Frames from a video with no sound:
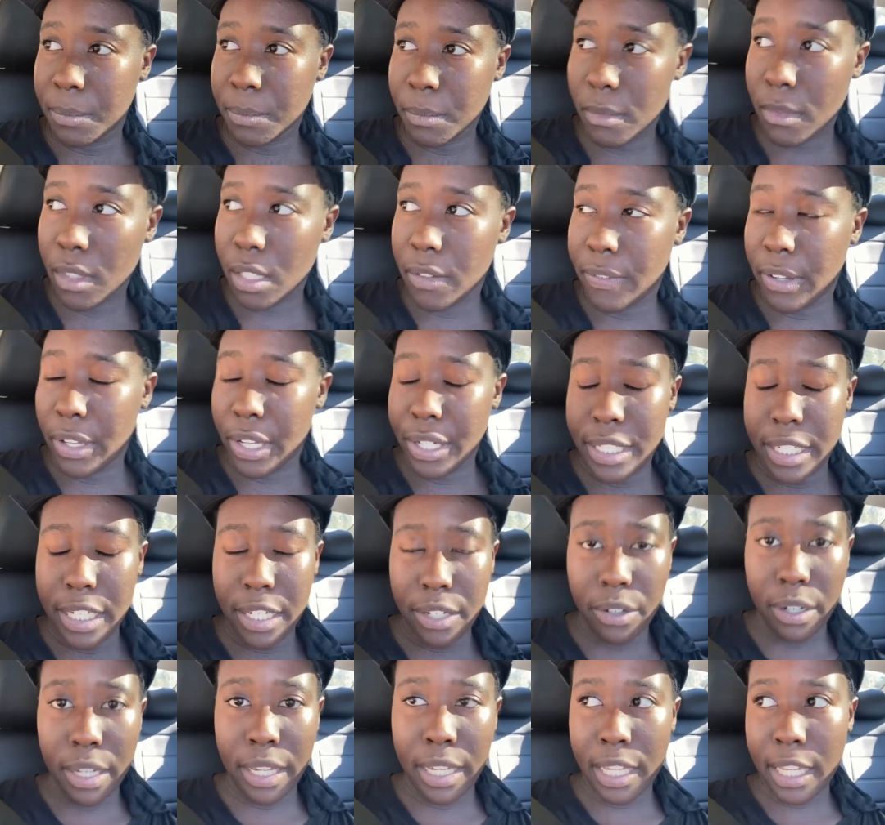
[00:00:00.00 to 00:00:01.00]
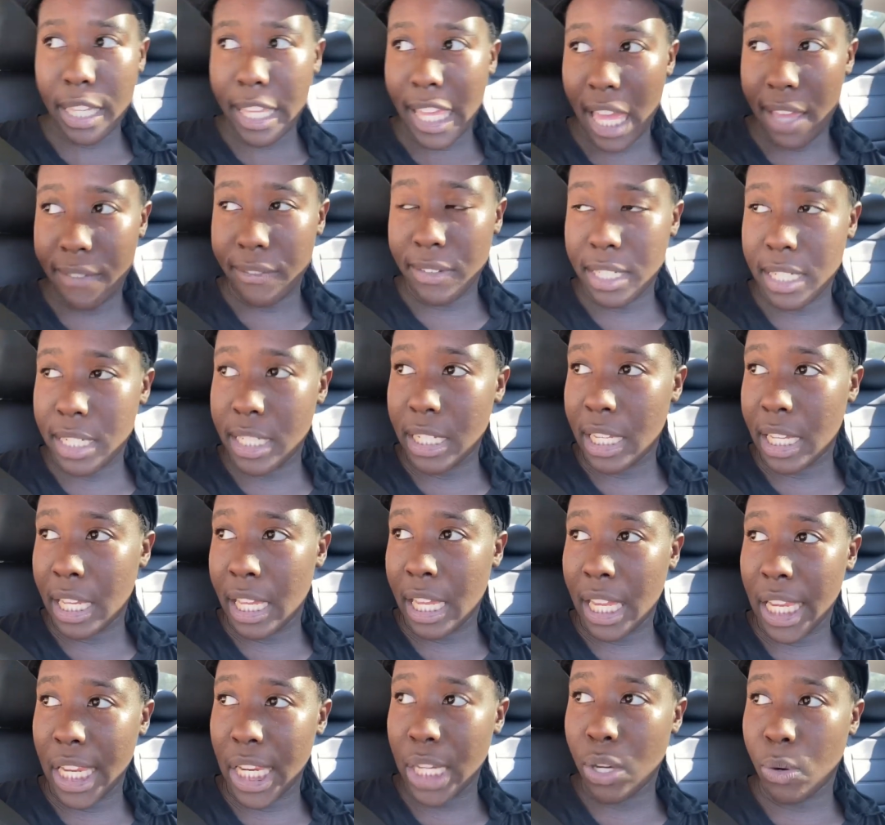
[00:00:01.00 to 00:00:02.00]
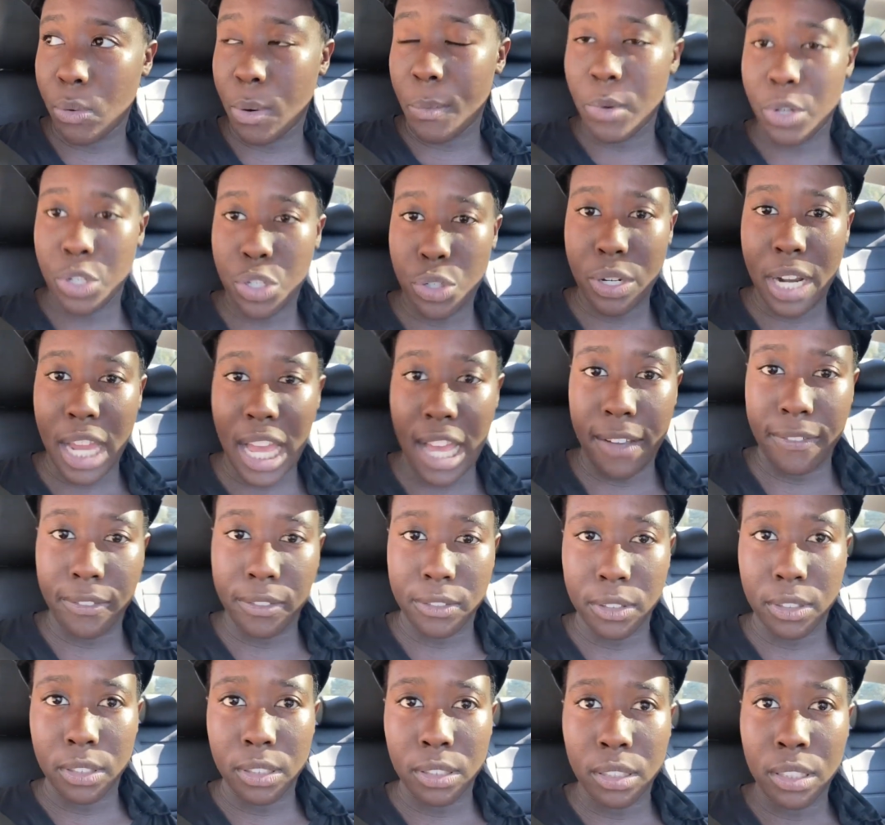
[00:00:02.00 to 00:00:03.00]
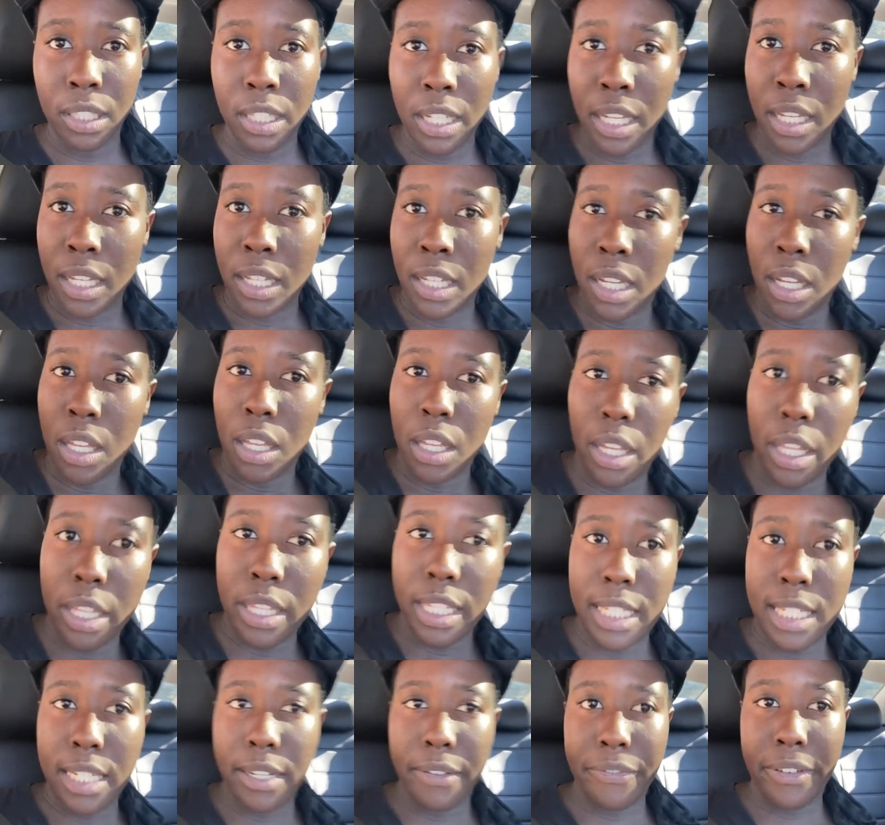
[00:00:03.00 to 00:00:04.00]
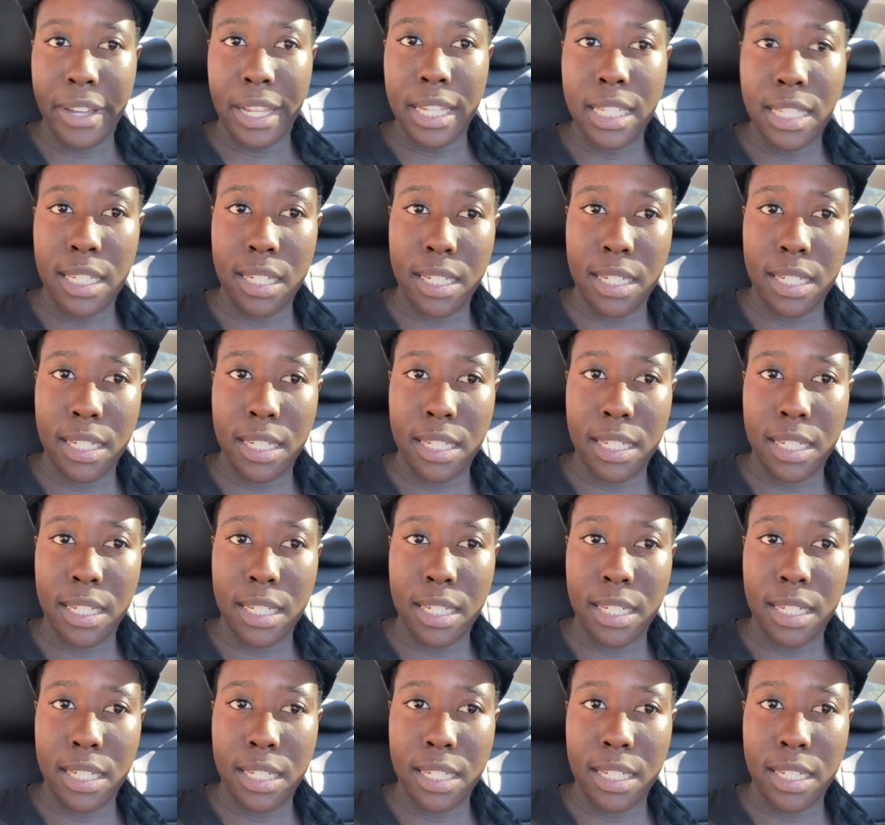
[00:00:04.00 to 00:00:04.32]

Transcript: volunteering, canvassing, when we travel, all these events and